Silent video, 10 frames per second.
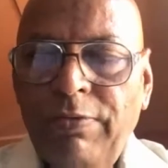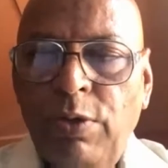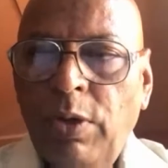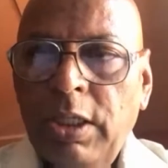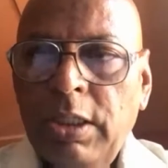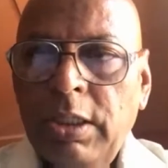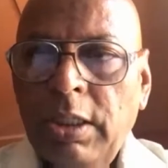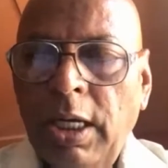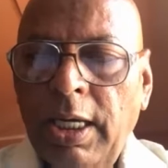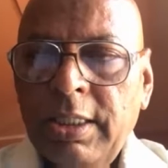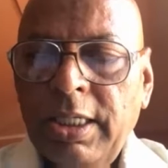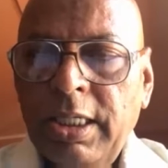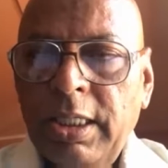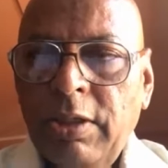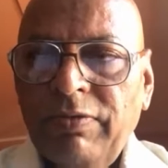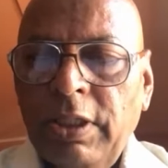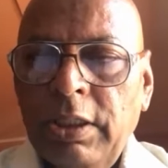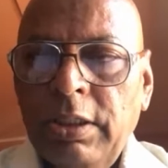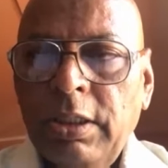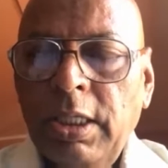everyone has heard of
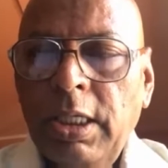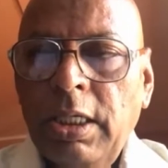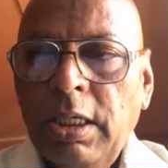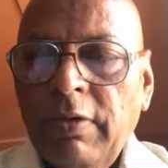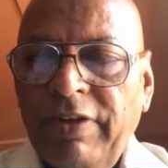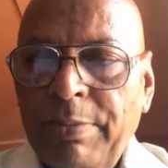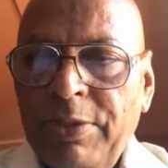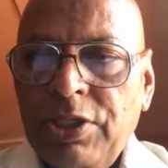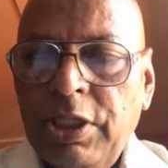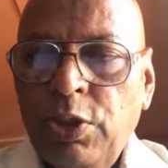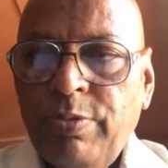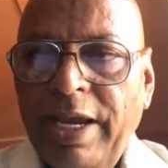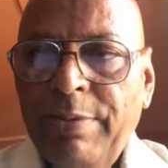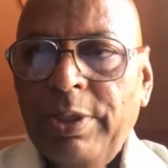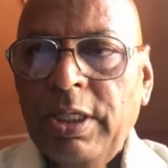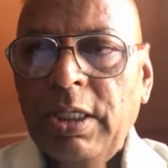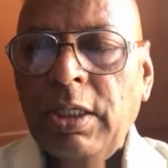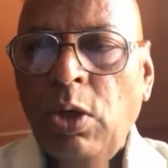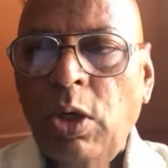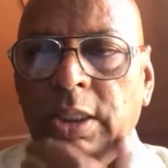the famous newspaper
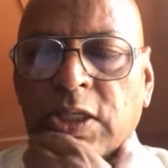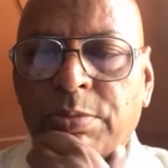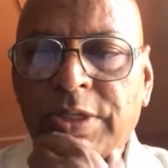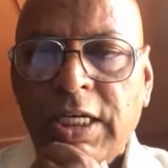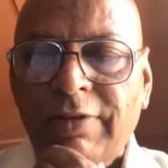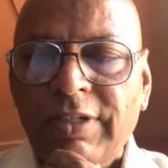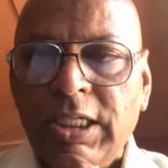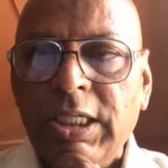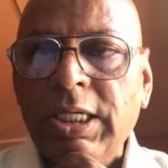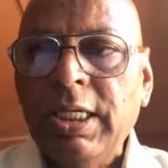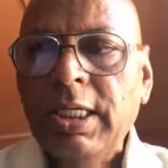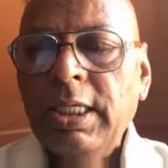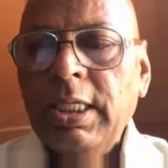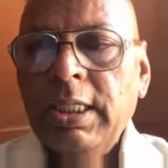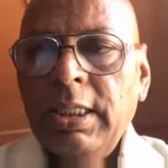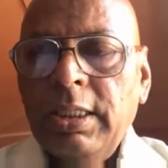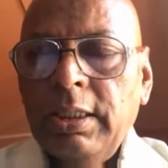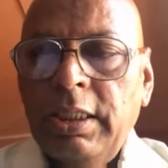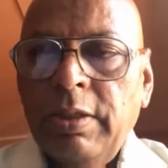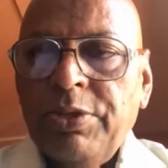called The Observer.
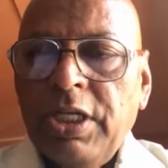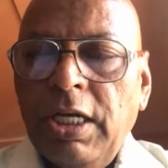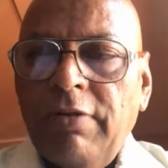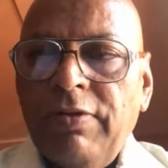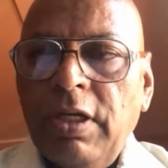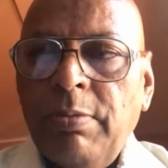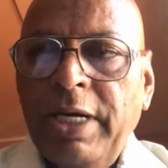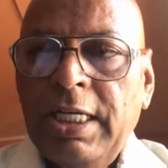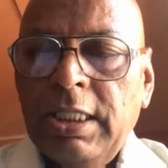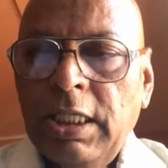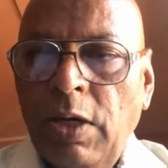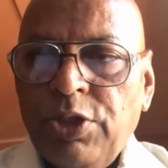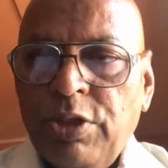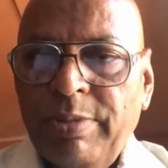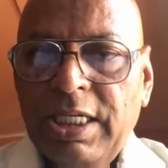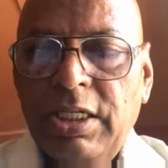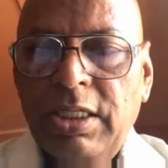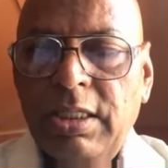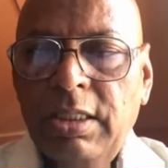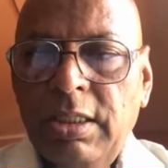The Observer made an announcement
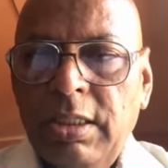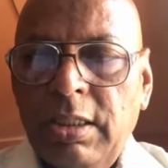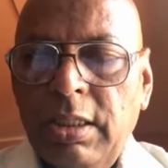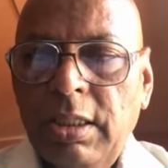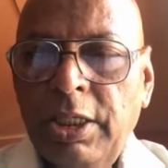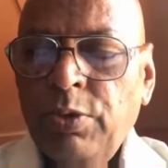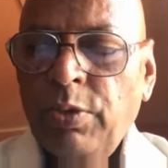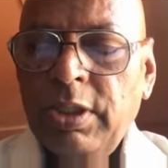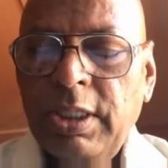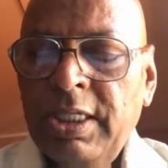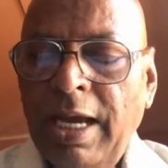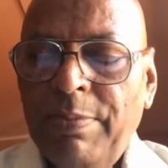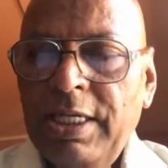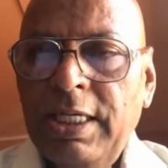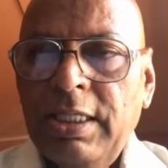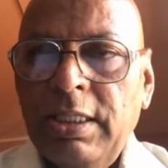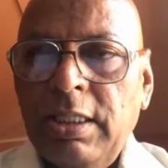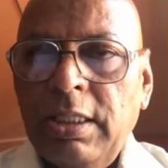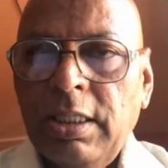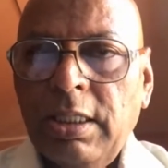It happened
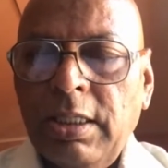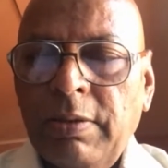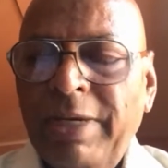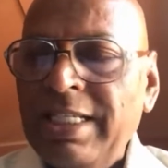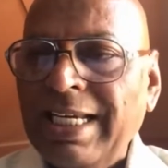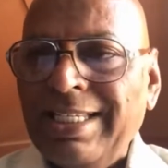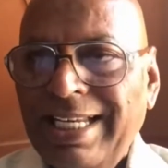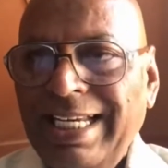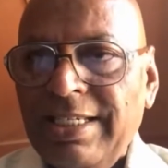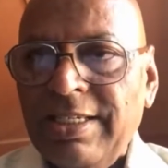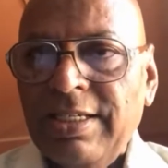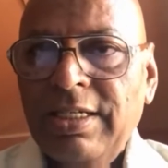in mid 60s,